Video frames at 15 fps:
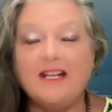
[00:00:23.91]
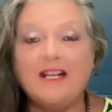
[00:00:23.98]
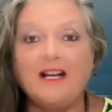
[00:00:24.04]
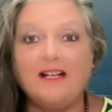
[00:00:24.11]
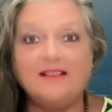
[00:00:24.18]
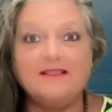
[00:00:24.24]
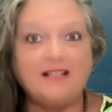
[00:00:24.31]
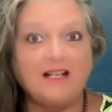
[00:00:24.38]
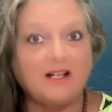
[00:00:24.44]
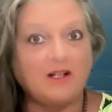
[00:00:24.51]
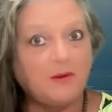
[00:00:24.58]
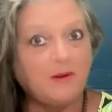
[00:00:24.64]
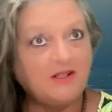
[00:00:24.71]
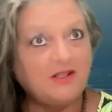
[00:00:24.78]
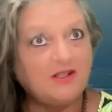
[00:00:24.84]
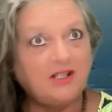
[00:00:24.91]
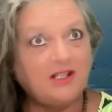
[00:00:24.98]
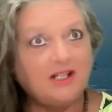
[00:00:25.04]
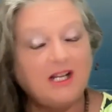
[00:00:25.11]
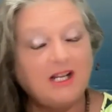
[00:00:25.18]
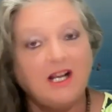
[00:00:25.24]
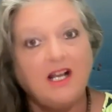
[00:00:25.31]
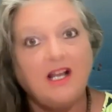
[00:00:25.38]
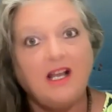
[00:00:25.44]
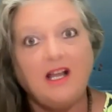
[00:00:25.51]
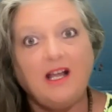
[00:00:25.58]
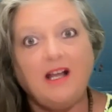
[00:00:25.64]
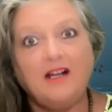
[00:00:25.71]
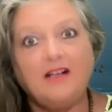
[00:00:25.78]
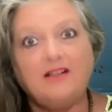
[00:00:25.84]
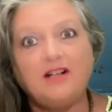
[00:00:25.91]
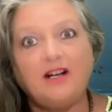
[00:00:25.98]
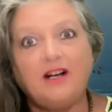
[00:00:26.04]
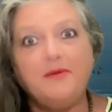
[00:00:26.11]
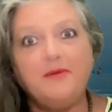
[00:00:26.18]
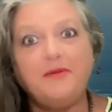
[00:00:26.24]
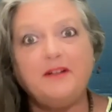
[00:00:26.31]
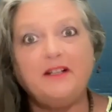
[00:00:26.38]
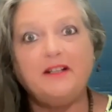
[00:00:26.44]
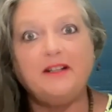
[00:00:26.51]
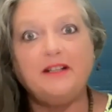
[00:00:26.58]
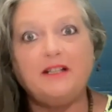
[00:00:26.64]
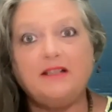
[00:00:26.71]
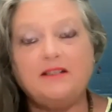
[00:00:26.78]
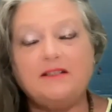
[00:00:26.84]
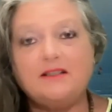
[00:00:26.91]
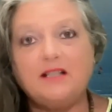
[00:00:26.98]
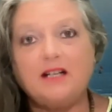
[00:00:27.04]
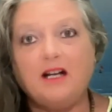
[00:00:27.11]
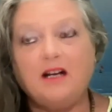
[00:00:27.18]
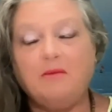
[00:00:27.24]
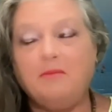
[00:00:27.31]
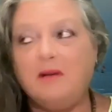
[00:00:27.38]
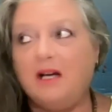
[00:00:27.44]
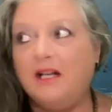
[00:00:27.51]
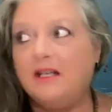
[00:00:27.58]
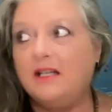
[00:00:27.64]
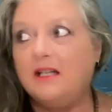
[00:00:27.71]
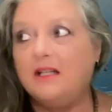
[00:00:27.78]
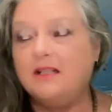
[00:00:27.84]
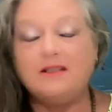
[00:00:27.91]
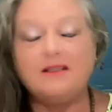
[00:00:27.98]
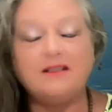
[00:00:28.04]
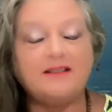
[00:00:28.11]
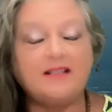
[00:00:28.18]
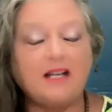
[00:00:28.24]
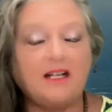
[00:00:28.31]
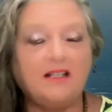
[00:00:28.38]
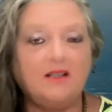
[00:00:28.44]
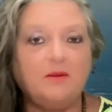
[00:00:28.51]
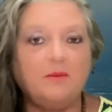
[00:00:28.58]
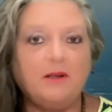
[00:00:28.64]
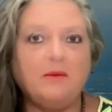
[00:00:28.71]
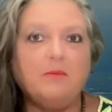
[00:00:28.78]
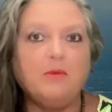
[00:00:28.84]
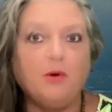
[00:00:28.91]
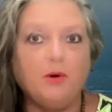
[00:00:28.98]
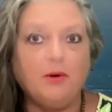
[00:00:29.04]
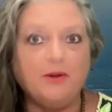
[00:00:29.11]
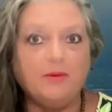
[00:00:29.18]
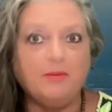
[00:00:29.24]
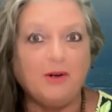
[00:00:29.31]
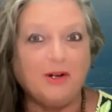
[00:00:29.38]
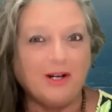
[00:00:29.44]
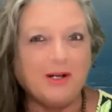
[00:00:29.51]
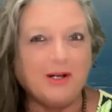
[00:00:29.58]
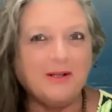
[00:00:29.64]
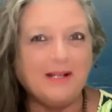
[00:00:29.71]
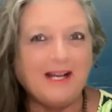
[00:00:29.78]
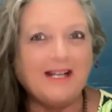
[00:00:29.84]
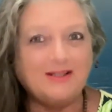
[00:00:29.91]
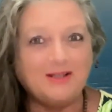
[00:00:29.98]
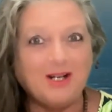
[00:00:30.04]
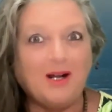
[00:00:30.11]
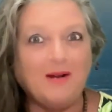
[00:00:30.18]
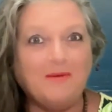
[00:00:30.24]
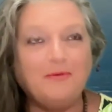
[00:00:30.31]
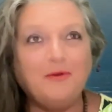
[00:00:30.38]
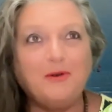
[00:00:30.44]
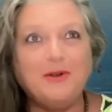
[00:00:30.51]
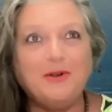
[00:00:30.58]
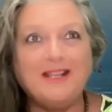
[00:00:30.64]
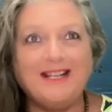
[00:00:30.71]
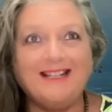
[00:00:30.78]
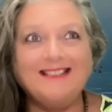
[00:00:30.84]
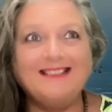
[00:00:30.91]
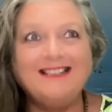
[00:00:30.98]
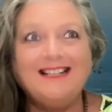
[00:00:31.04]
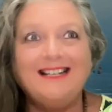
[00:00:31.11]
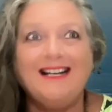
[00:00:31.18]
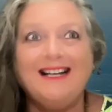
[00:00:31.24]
He asked that question, and I feel that I needed to say a little bit more than what I had time for then.